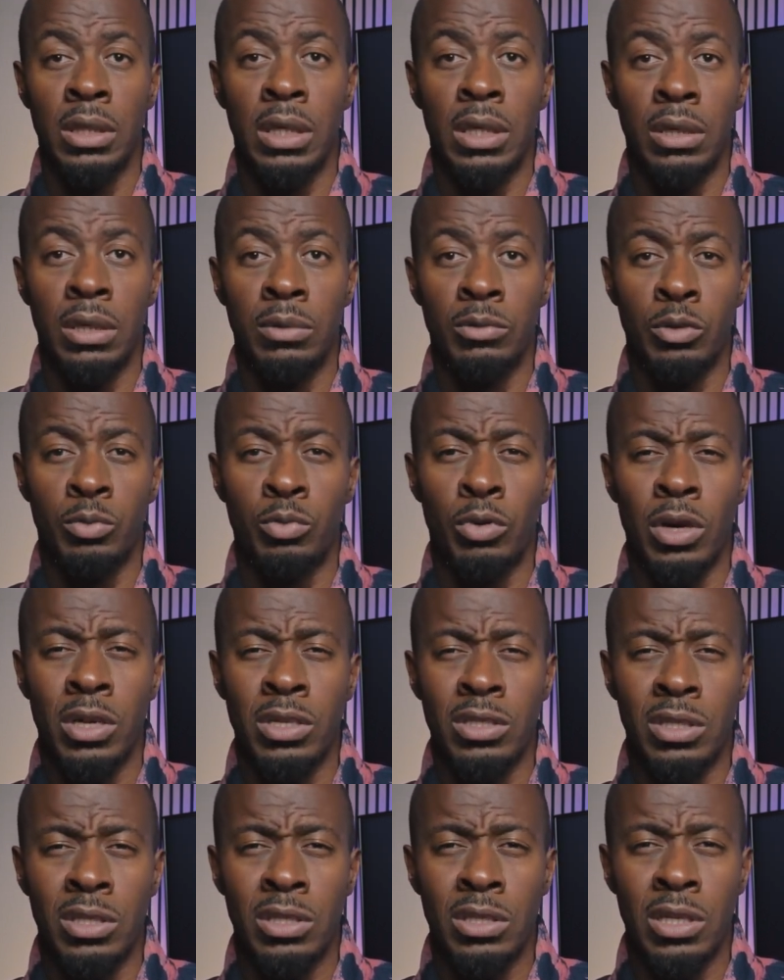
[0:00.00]
I'm
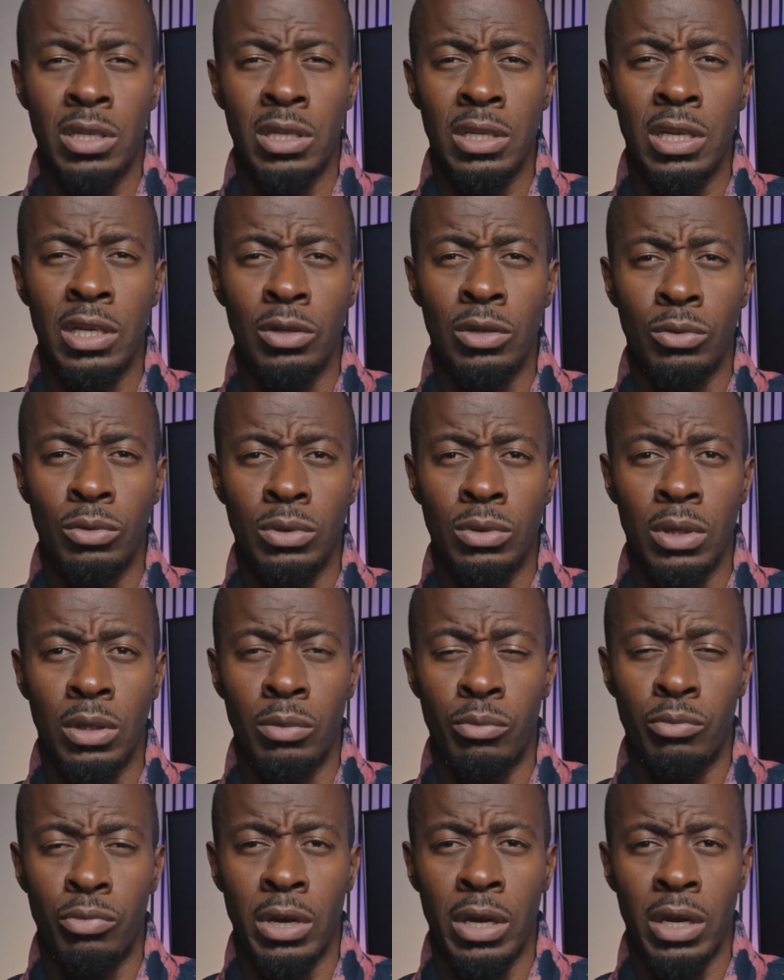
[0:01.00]
surprised that the needle
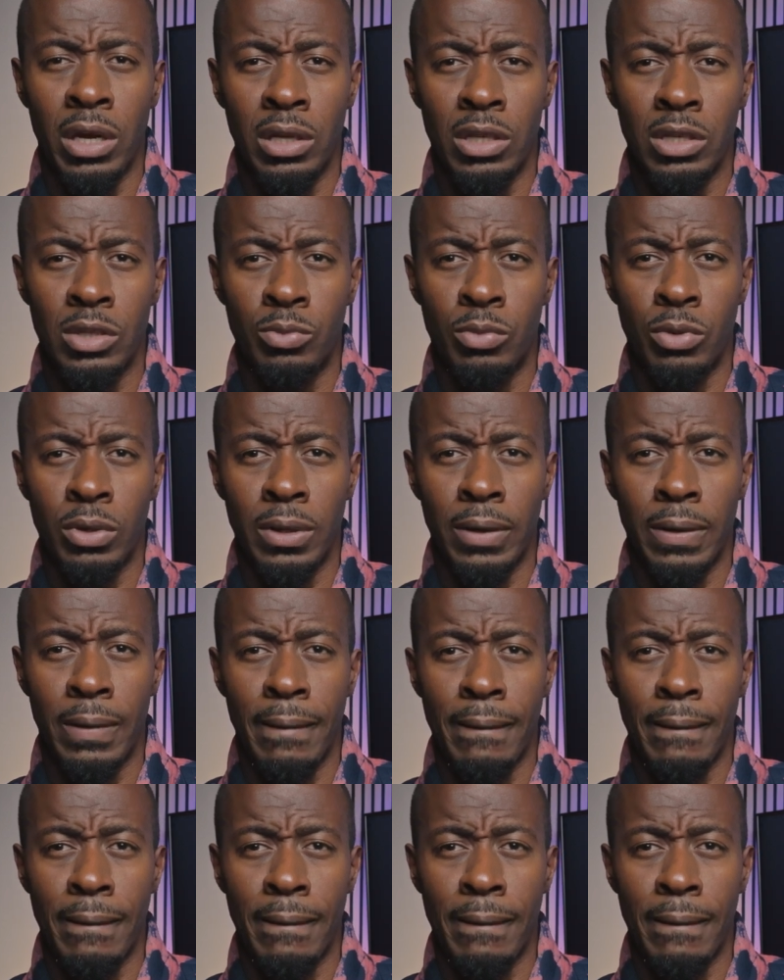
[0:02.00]
didn't break at this point.